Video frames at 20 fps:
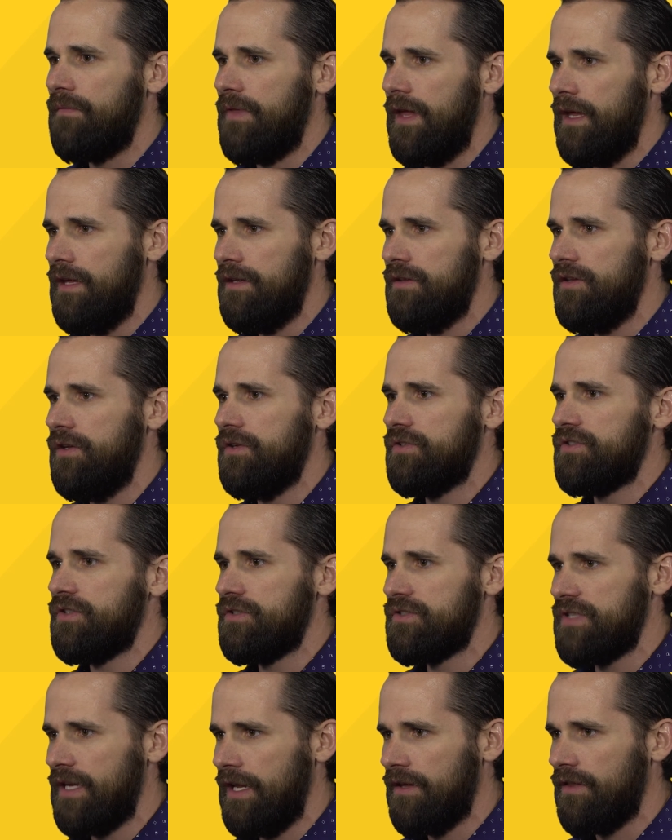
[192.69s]
the end
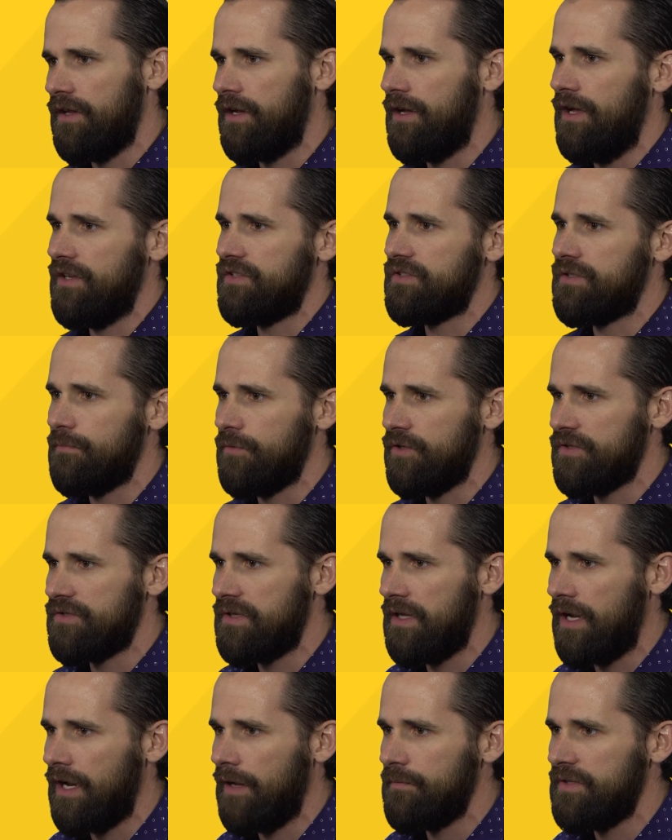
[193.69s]
users and the customers
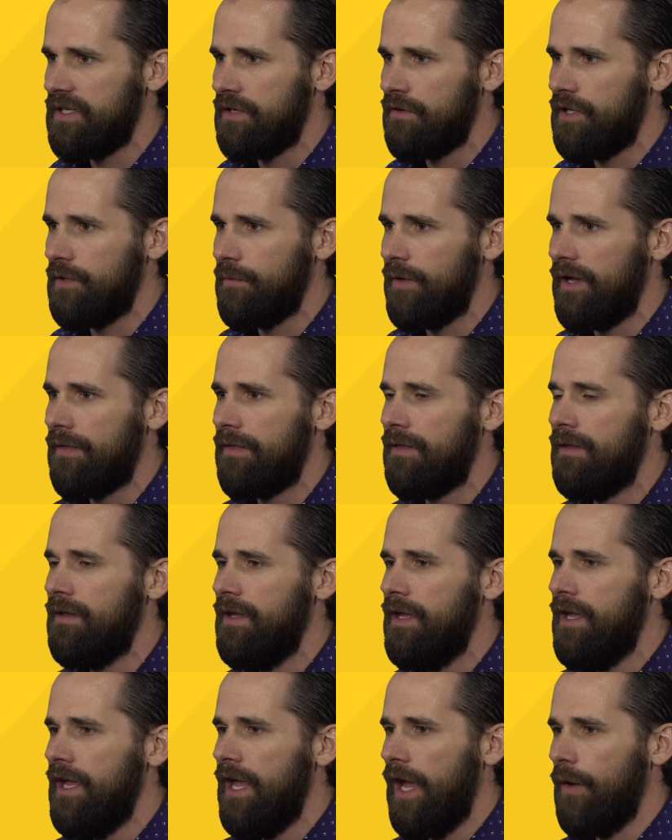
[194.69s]
that I'm dealing with.
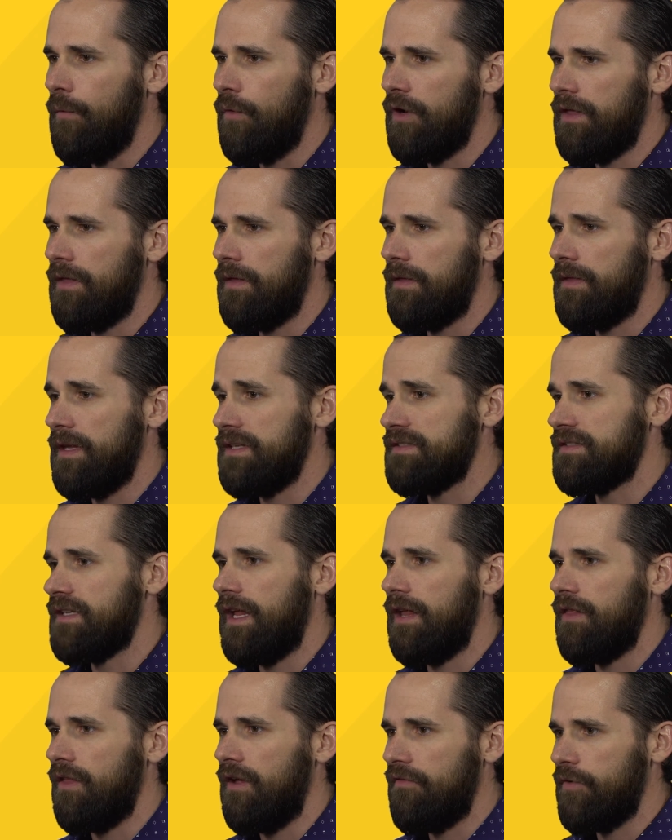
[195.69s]
And one of the things
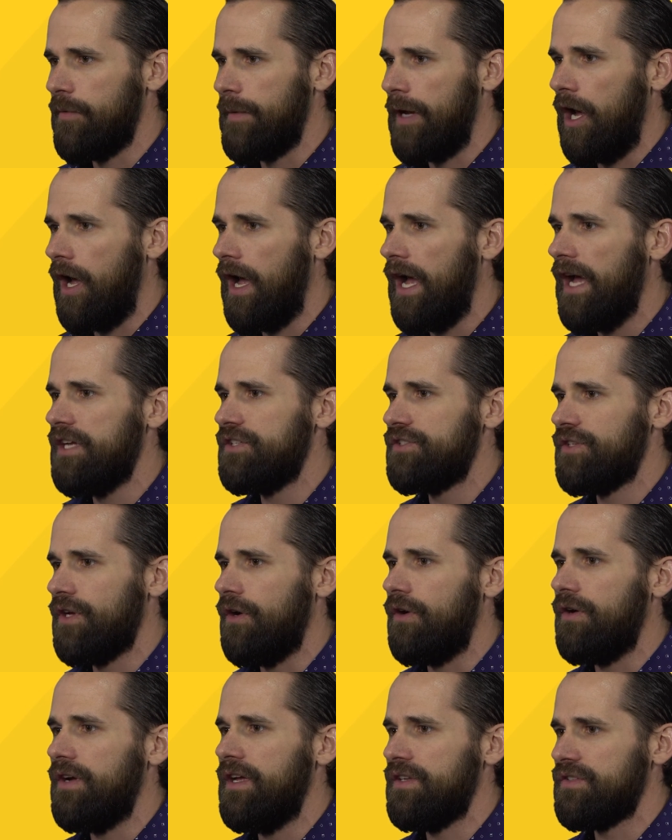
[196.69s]
that I love about
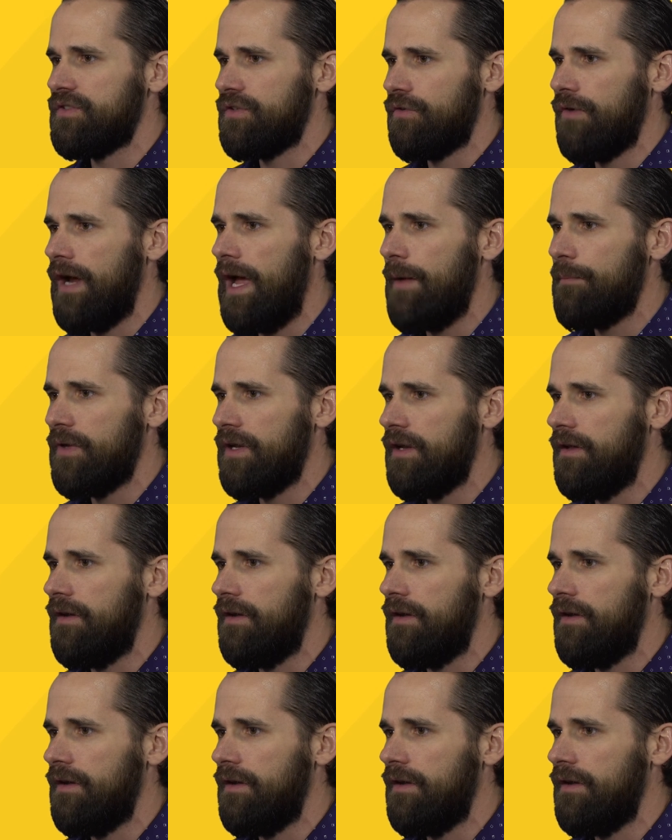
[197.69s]
IGEL is the rapid